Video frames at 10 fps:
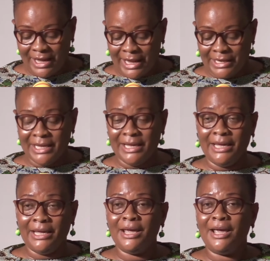And
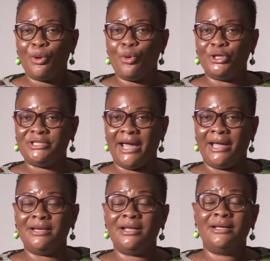he
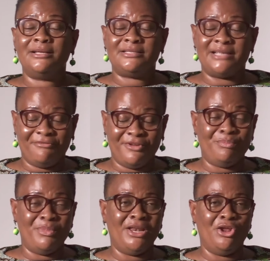quoted
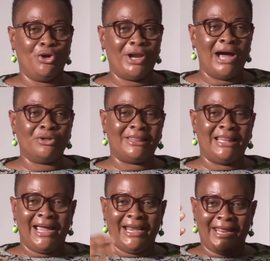7 million,
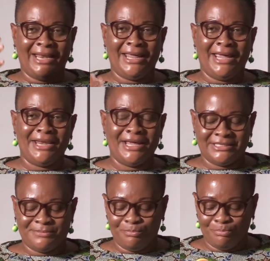outlining in
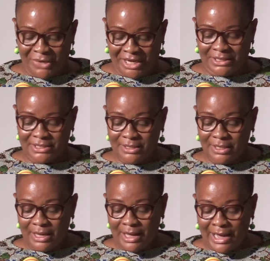his bid
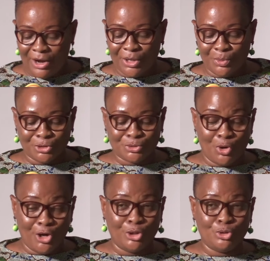how he was
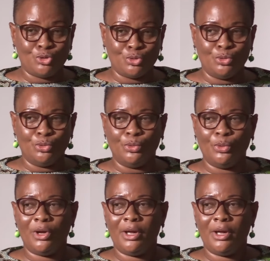going to